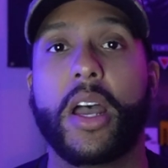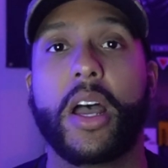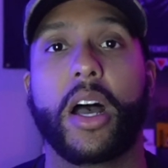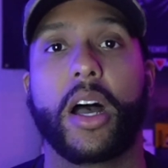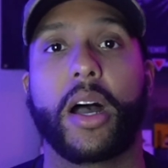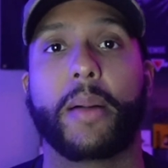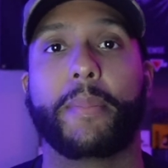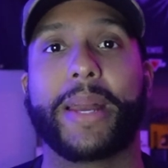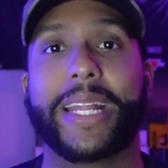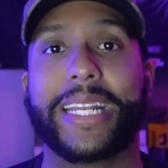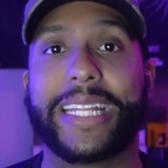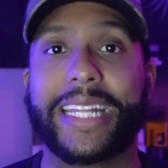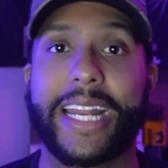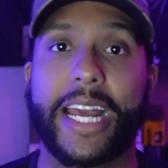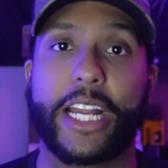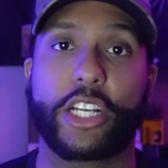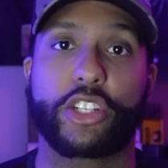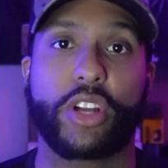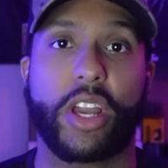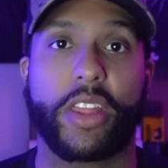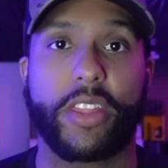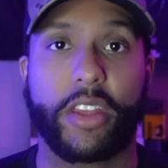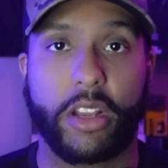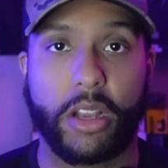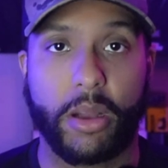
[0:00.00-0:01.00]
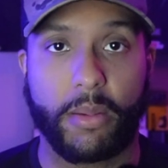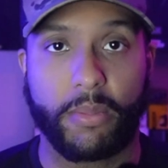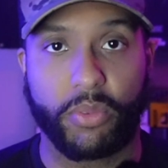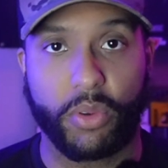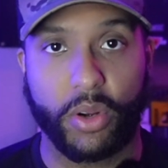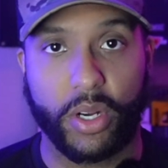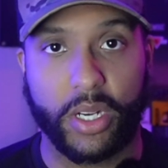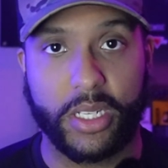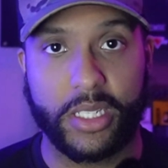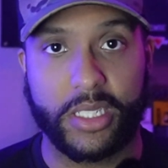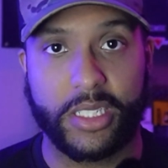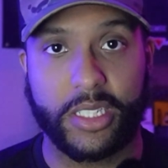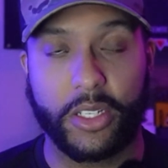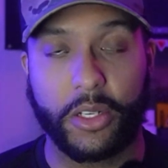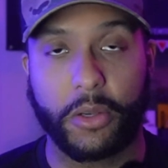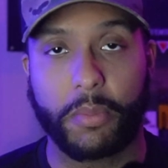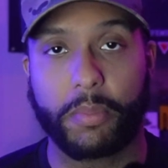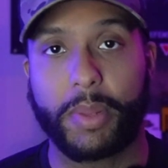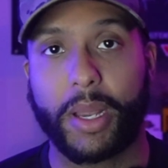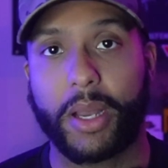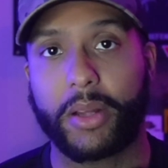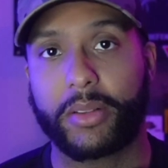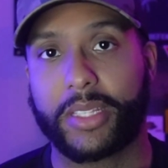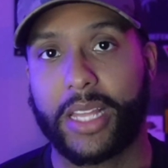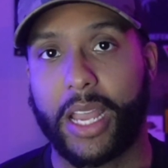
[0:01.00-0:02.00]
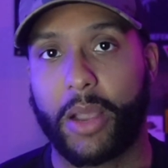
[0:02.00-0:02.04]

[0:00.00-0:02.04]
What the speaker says: I did not try the Comfort Conceal belt.